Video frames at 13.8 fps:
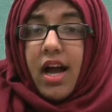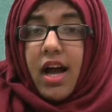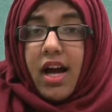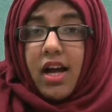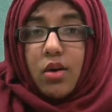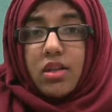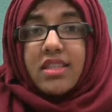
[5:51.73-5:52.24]

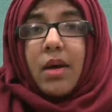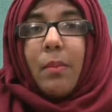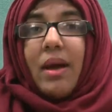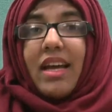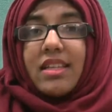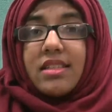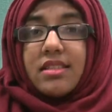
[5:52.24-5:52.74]
I looked at
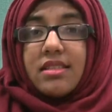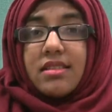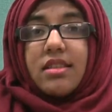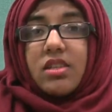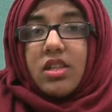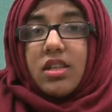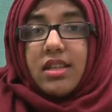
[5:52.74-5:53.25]
my edit
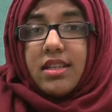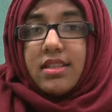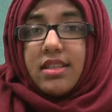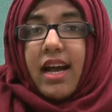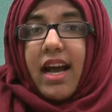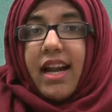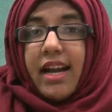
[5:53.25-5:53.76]
decision
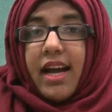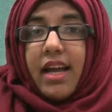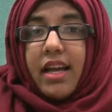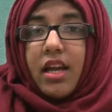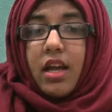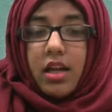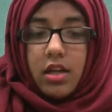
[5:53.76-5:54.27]
list and I
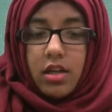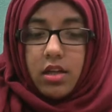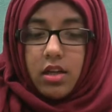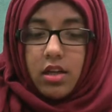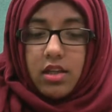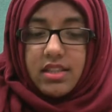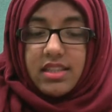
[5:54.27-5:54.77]

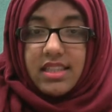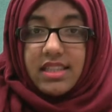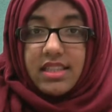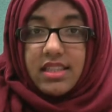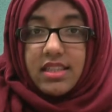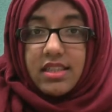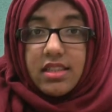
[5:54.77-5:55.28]

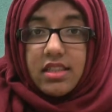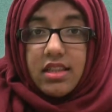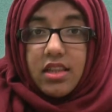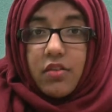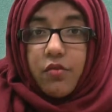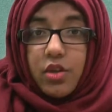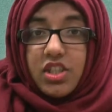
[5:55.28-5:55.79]
deleted
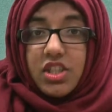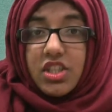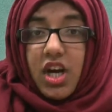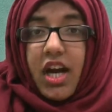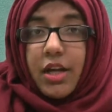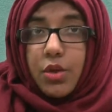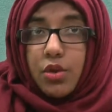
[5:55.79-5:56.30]
the footage
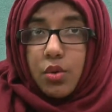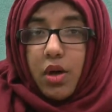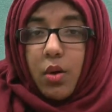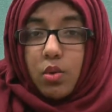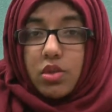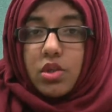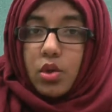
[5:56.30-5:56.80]
I knew I
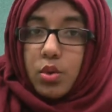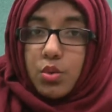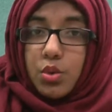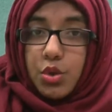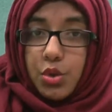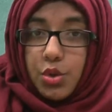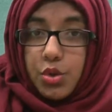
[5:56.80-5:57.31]
wasn't going
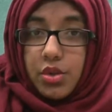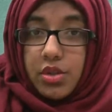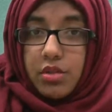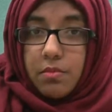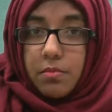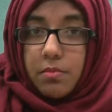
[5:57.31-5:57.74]
to use.